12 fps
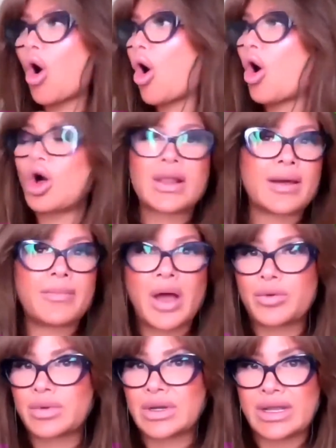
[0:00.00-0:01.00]
all
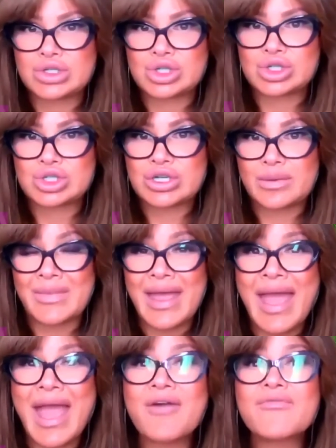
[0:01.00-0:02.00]
about relationships
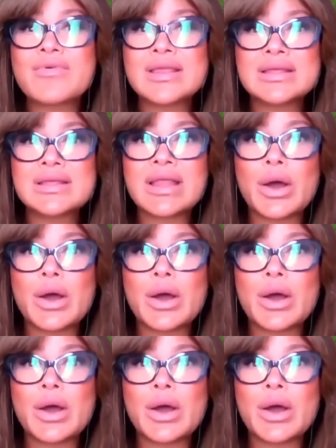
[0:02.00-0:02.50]
everything